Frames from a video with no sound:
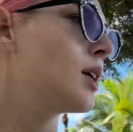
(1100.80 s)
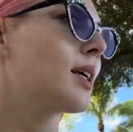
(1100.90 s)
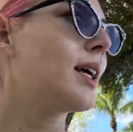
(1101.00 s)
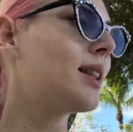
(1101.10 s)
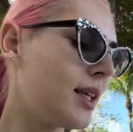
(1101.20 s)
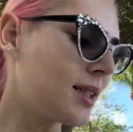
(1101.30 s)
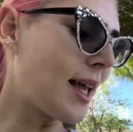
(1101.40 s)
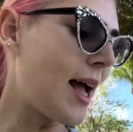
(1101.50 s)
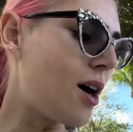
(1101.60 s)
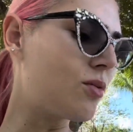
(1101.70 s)
get things
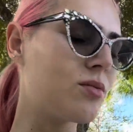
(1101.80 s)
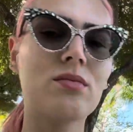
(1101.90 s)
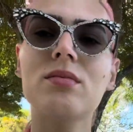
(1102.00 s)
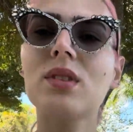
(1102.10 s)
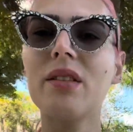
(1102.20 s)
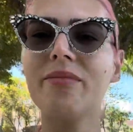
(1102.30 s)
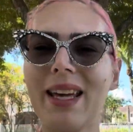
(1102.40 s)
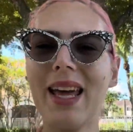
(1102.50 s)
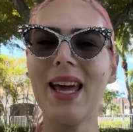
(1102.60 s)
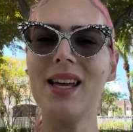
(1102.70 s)
out of my
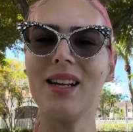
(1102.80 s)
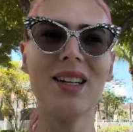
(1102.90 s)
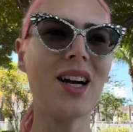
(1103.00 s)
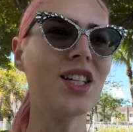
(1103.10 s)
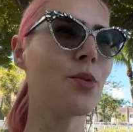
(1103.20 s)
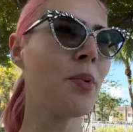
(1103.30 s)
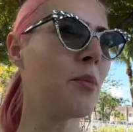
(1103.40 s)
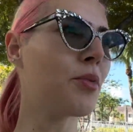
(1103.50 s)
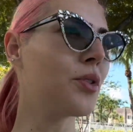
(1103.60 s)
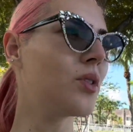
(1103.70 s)
head and onto
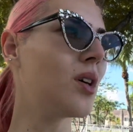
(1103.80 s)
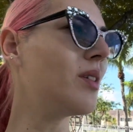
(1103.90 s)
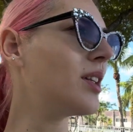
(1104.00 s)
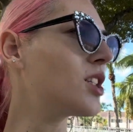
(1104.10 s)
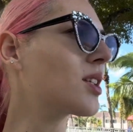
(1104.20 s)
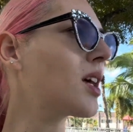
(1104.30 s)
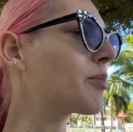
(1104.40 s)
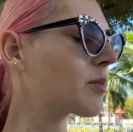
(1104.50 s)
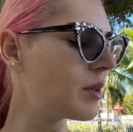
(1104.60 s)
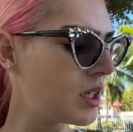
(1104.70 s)
paper, you know, and it just
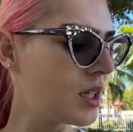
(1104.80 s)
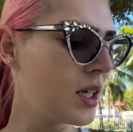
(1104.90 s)
helps me